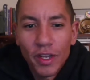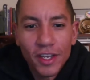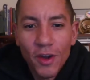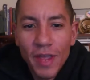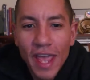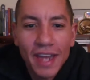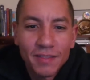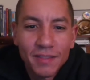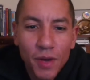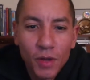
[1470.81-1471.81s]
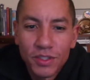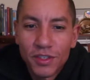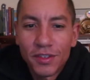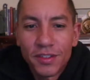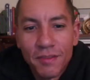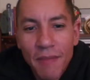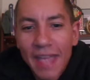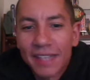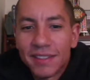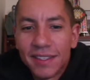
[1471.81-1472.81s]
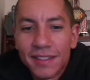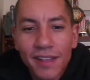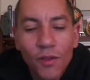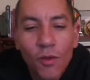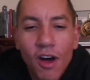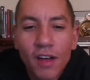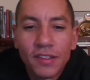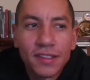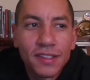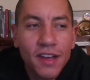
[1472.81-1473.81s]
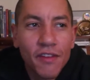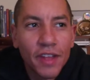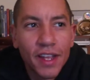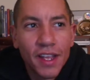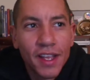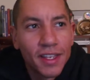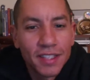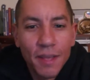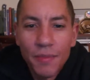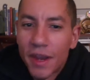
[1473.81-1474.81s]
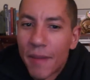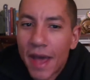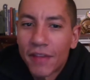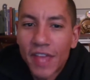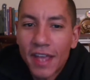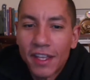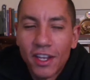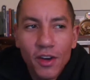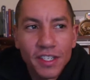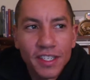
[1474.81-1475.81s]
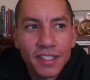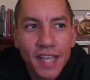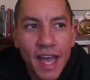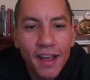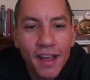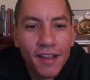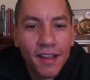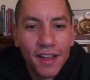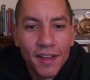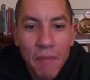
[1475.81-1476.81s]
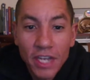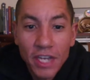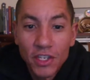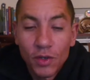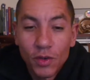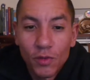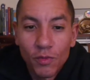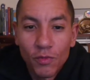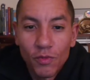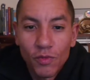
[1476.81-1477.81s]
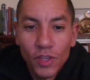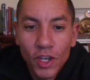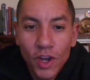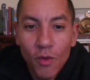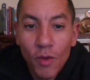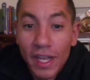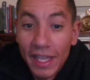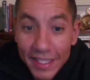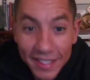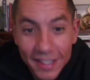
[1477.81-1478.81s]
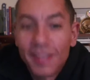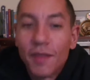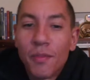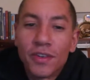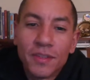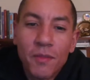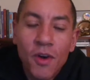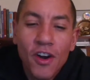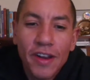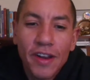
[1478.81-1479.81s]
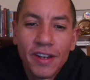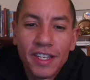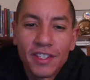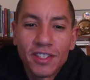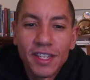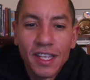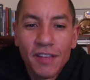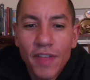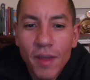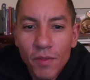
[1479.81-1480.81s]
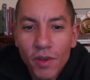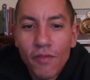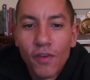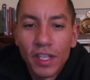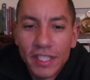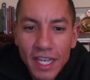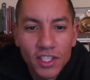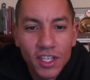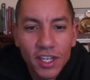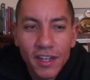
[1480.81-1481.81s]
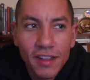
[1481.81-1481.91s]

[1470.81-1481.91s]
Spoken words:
And, you know, he had his posters and magazines on the walls and stuff. And something about that, you know, it just kind of made you, you know, want to listen to the person more and give them full attention.